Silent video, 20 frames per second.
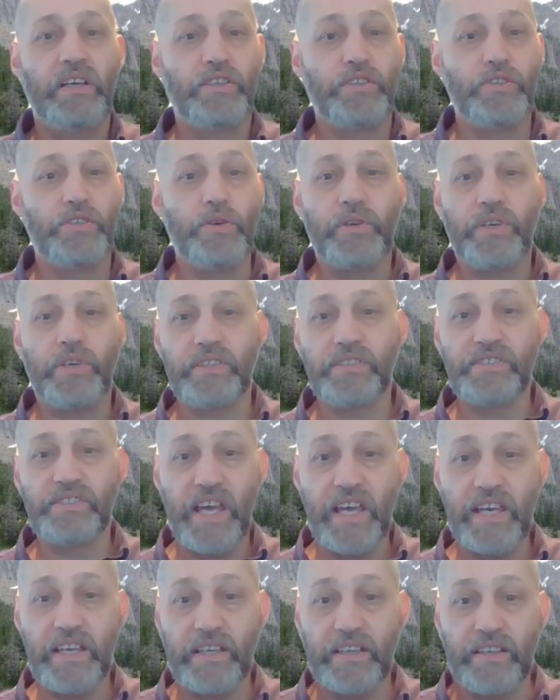You can
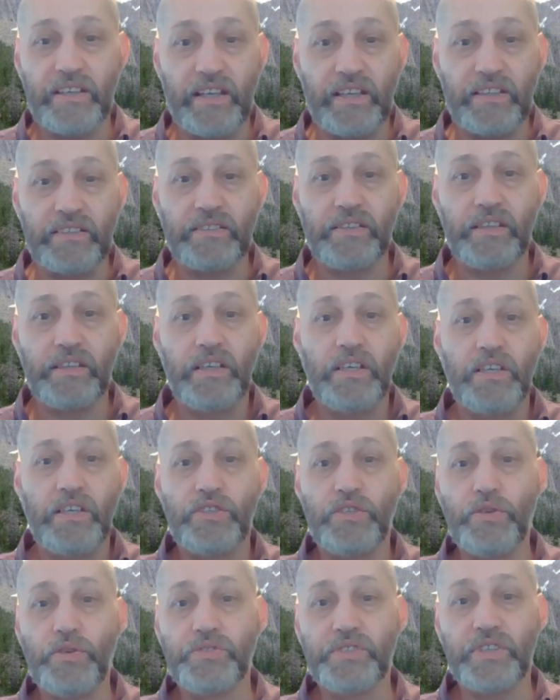take it and
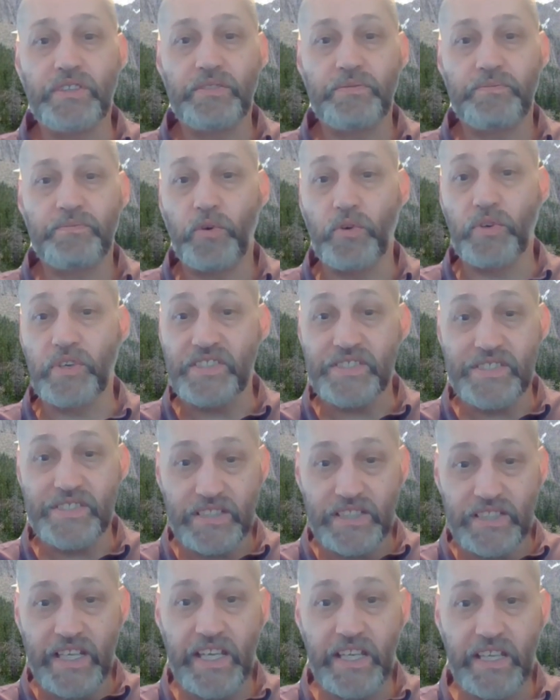use it for a
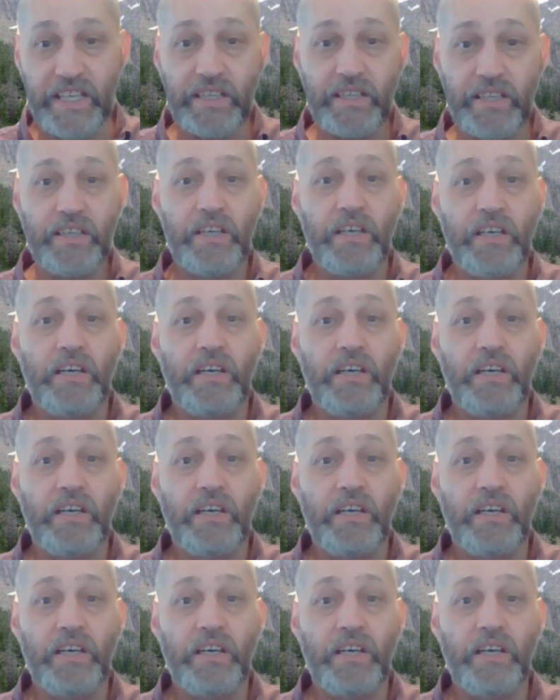sling.